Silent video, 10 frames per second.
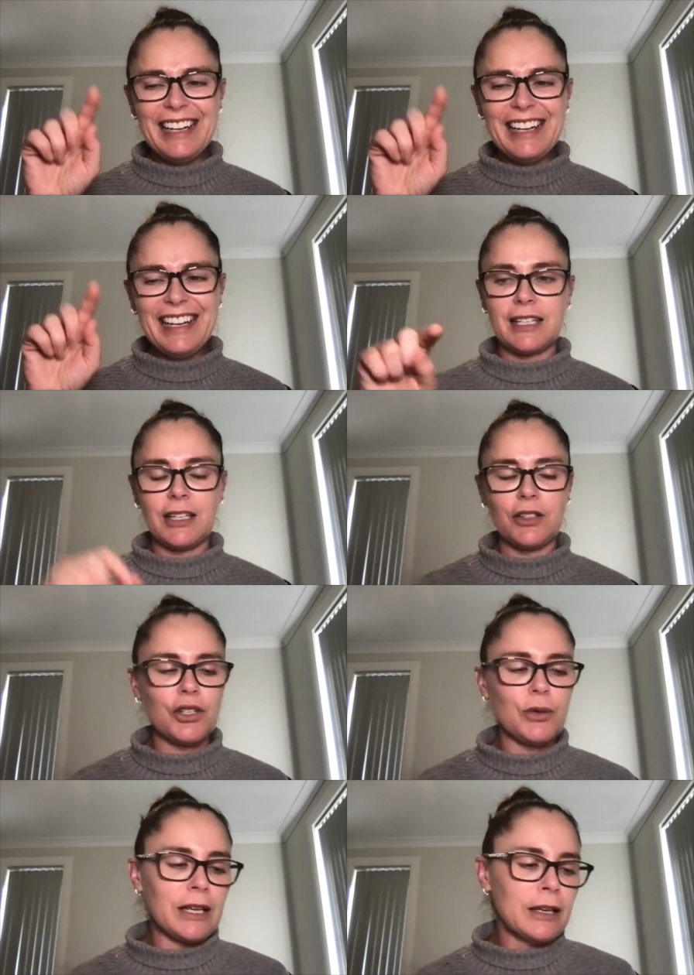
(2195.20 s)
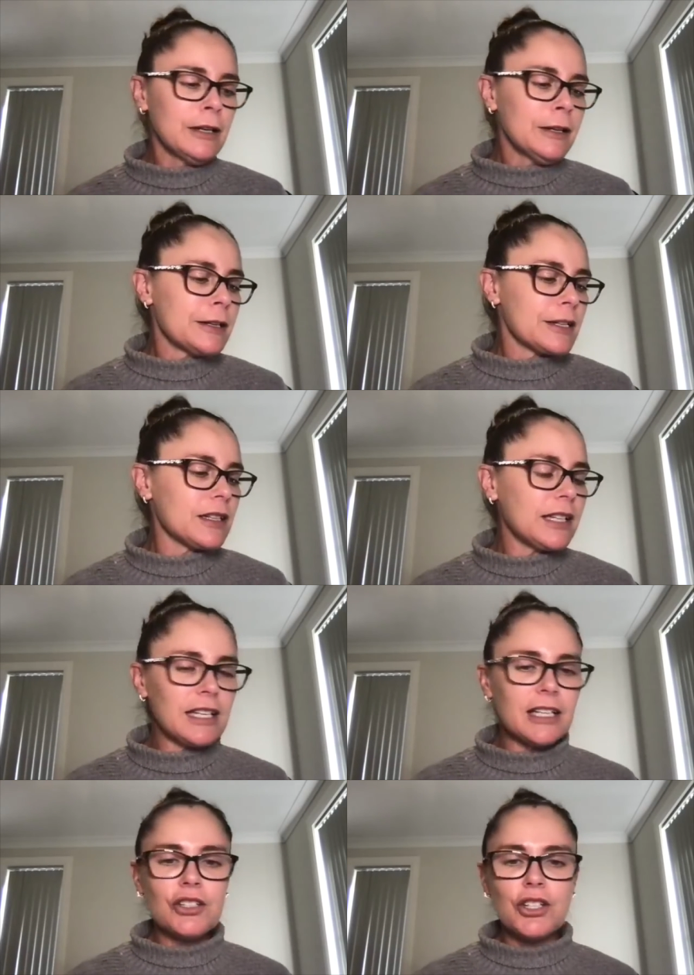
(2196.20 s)
Licking and chewing. So
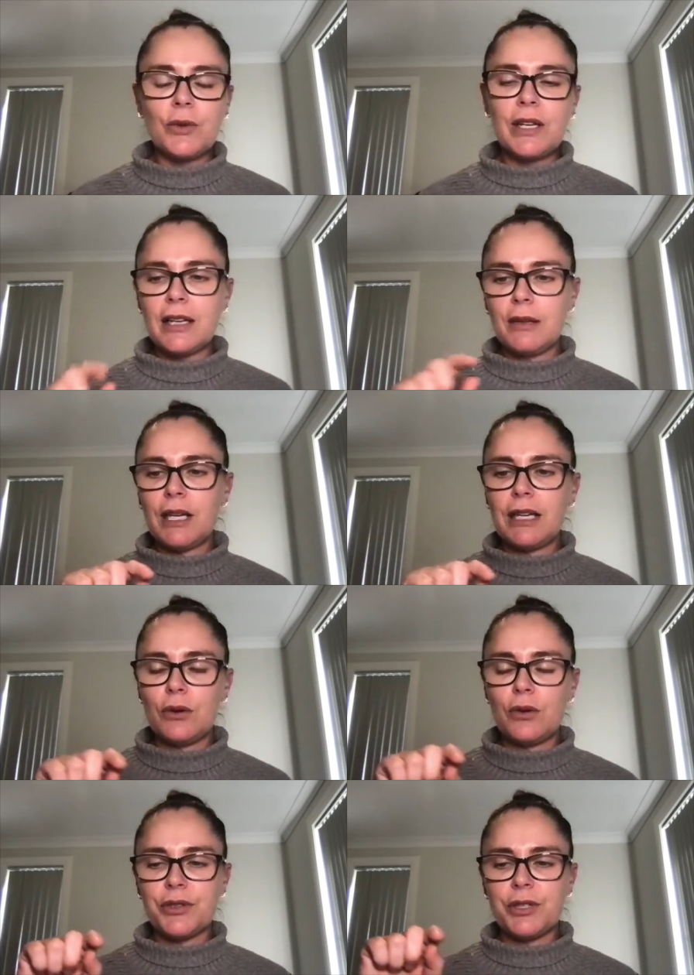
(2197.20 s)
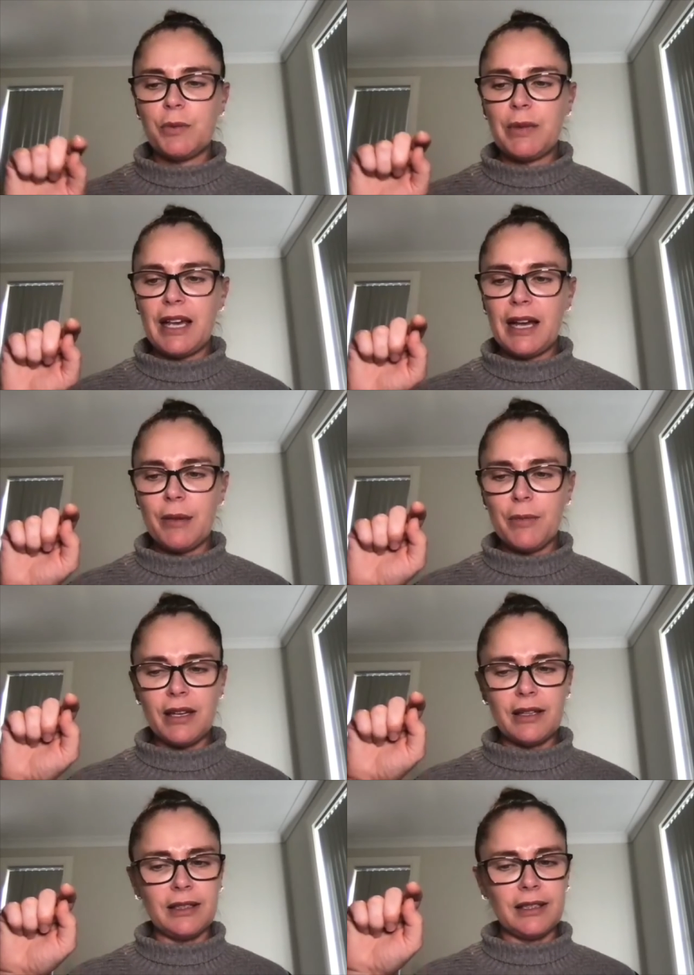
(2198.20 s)
licking and chewing can mean the horse is
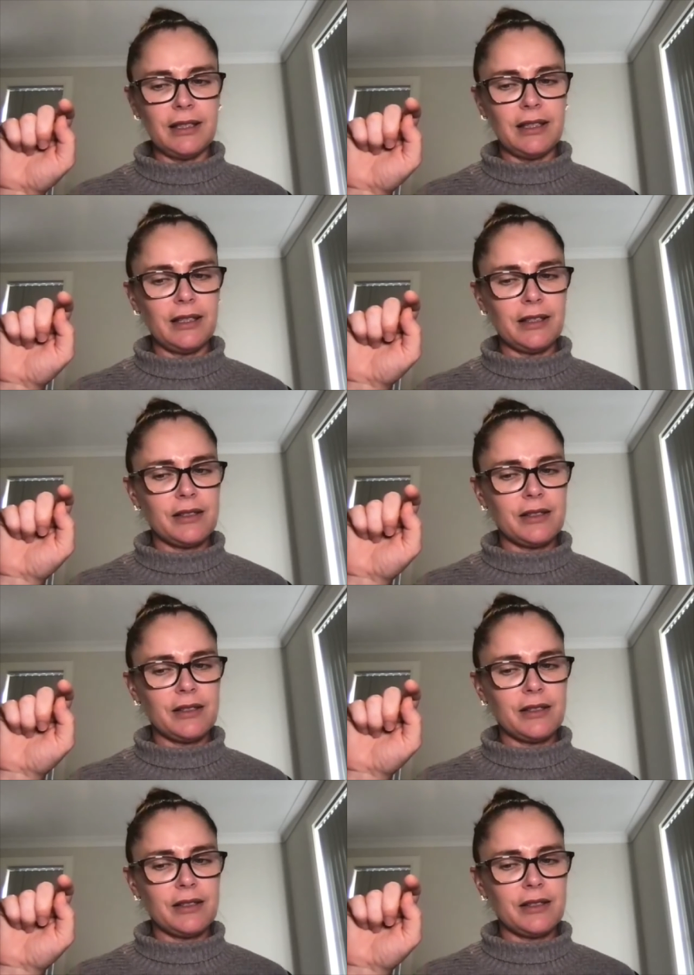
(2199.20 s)
becoming a little